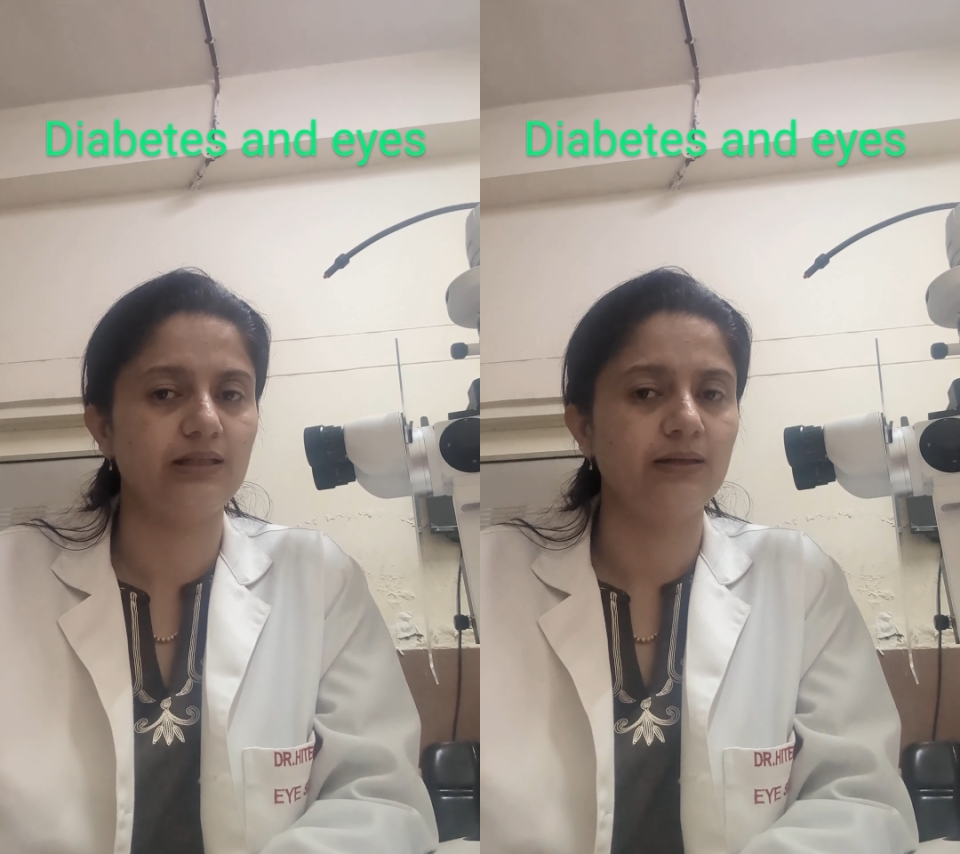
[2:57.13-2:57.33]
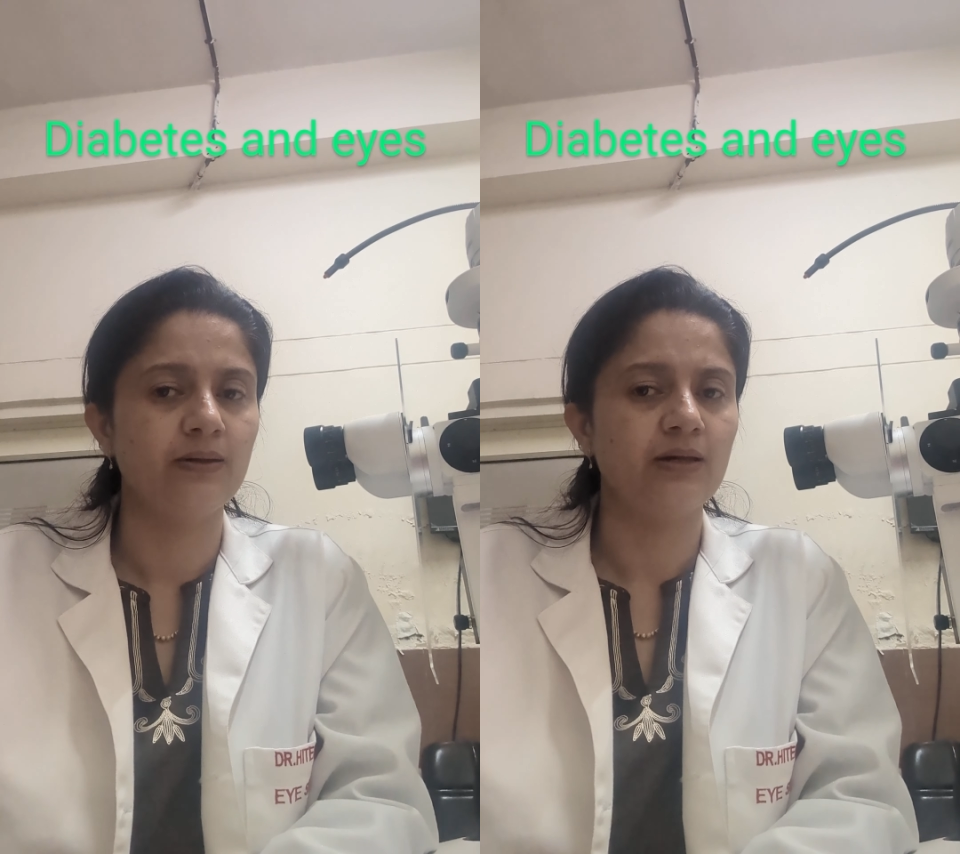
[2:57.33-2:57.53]

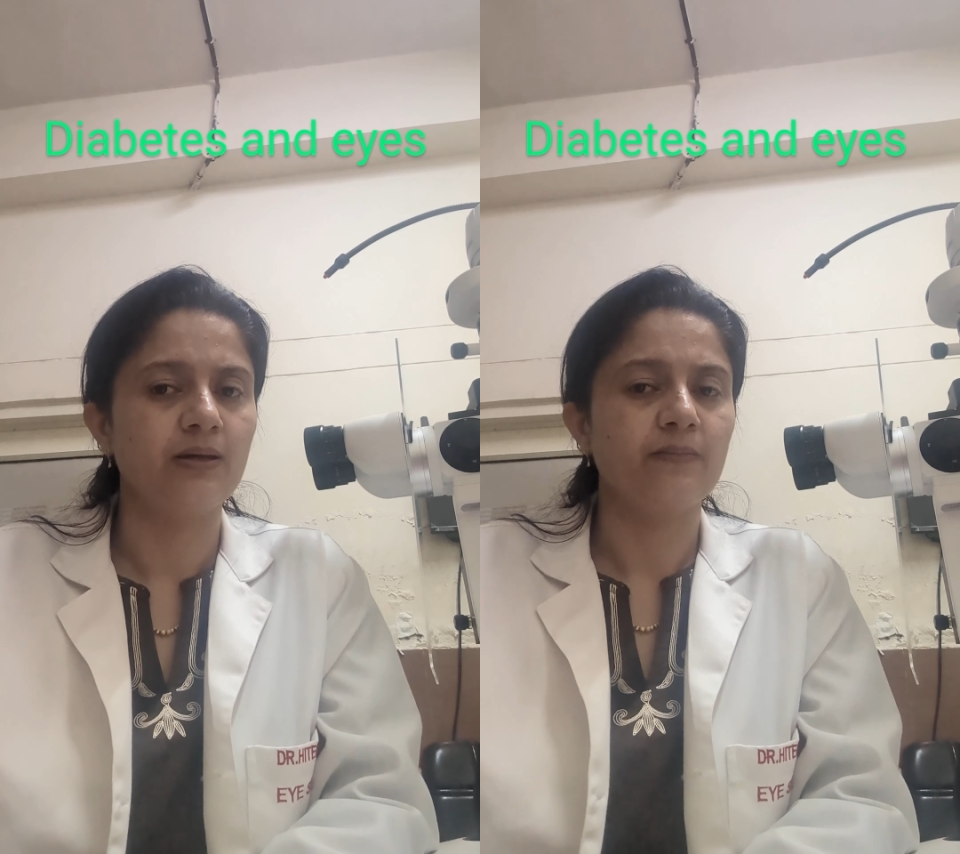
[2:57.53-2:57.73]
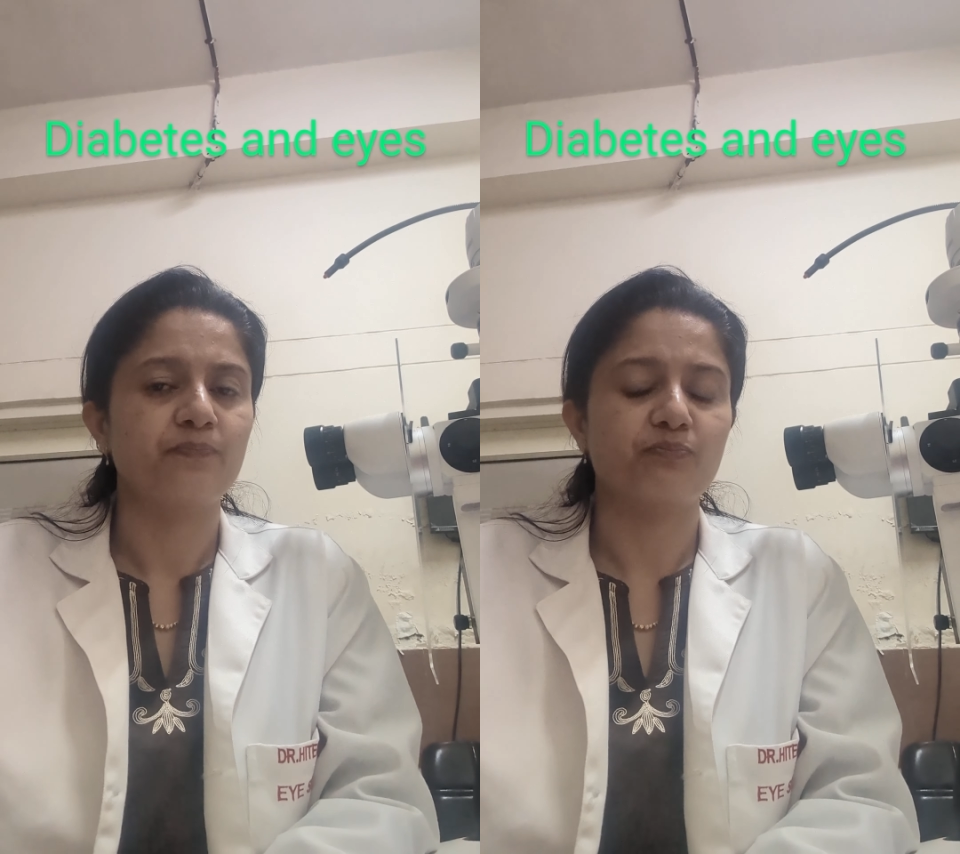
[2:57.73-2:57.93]

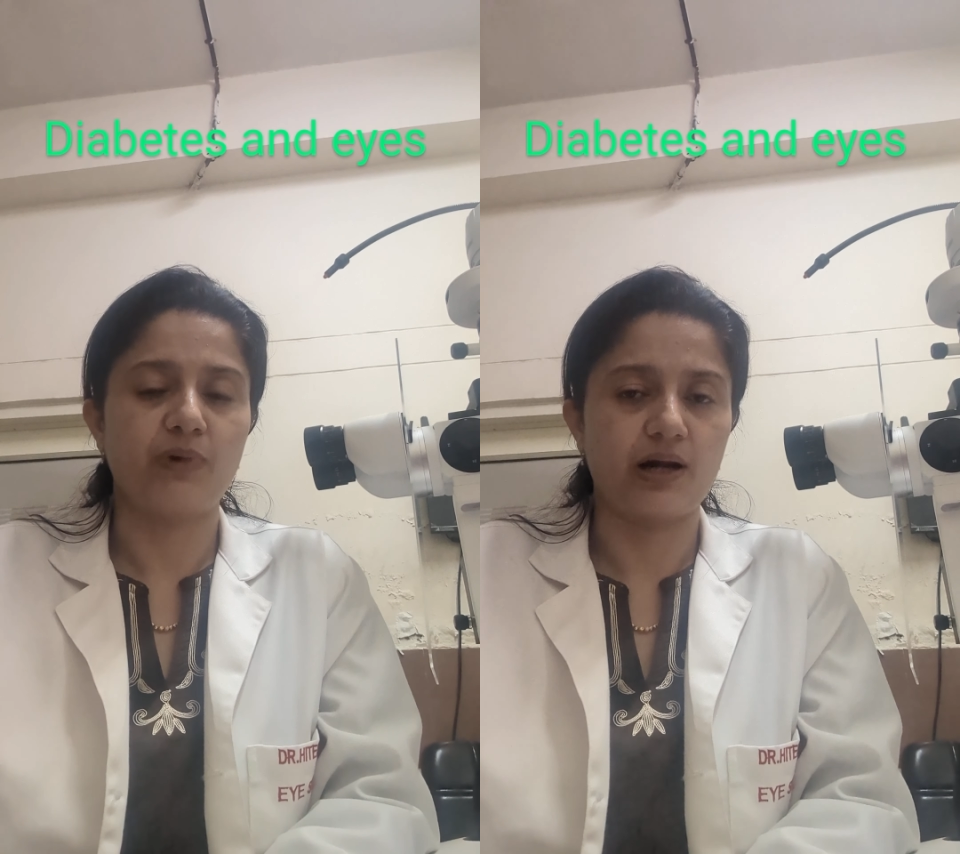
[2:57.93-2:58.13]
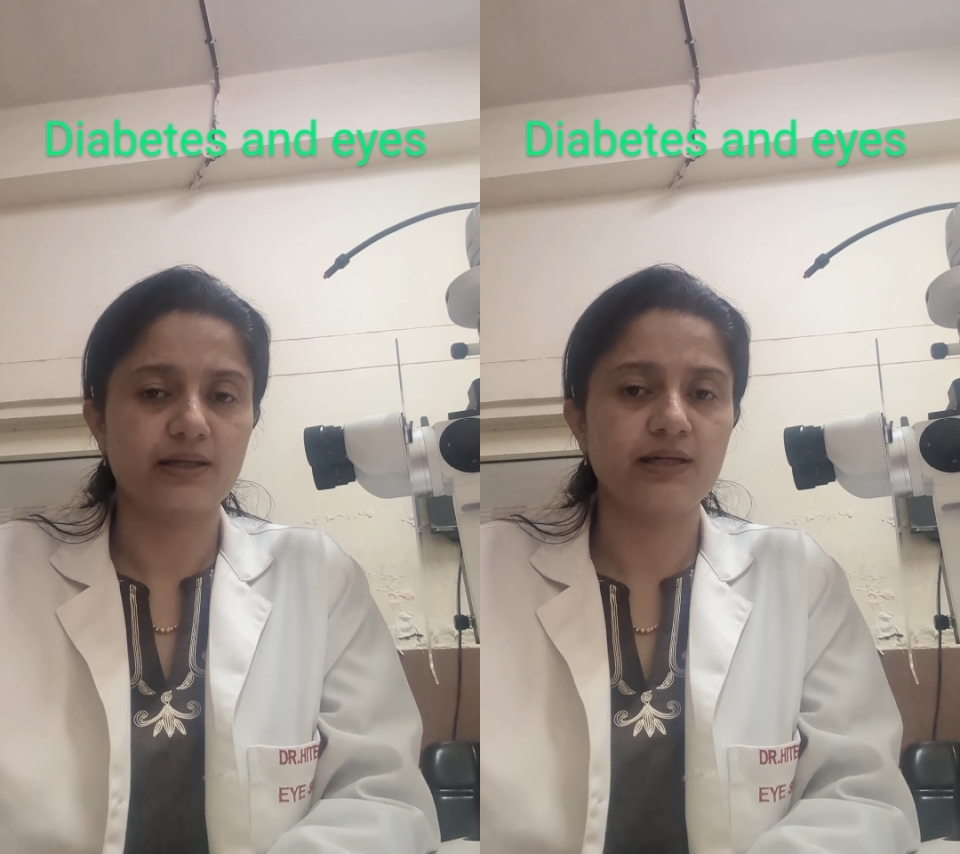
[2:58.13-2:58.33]
the
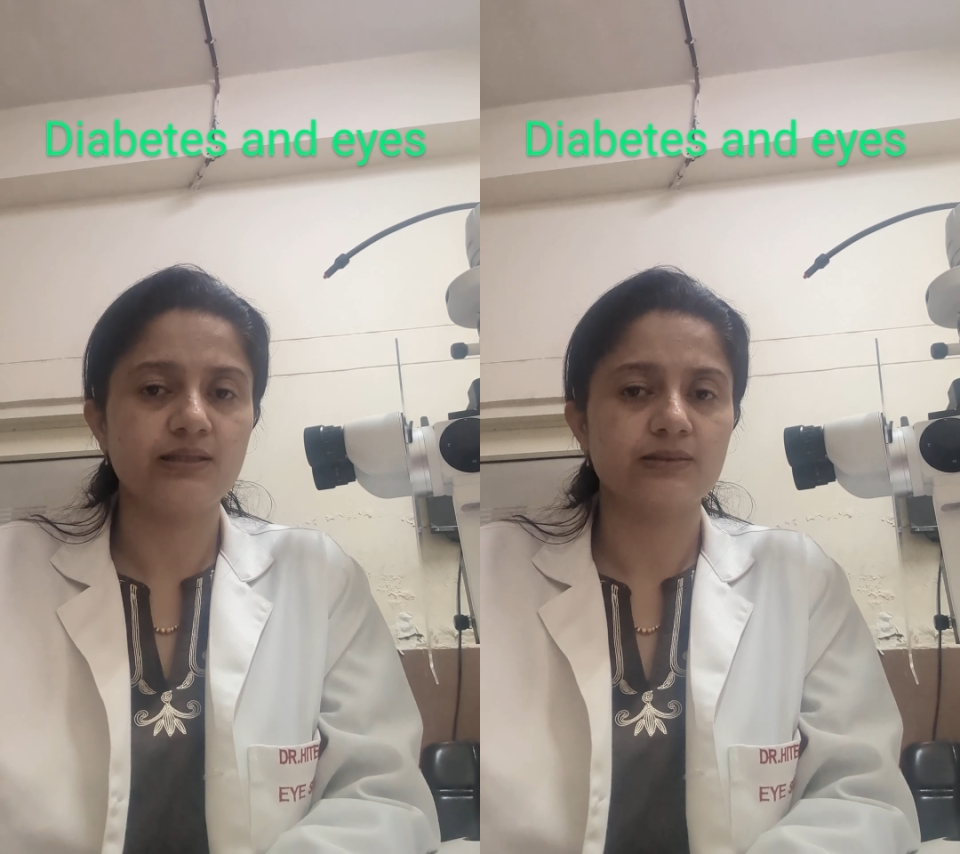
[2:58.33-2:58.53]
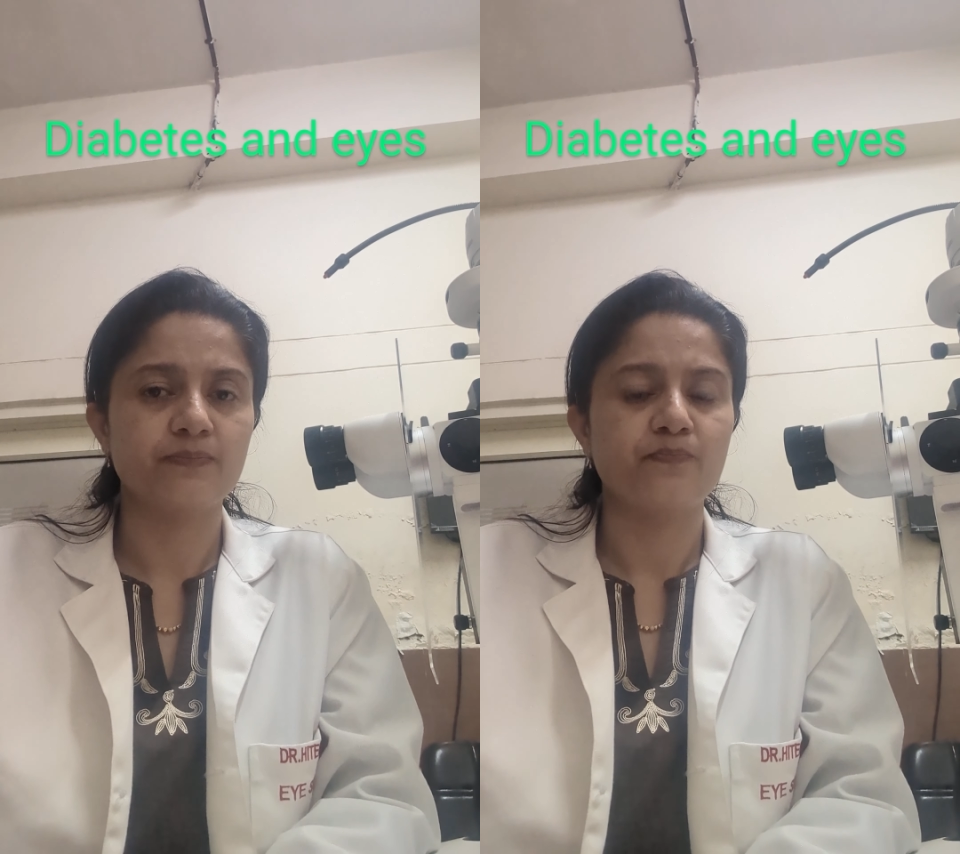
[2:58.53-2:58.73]
market.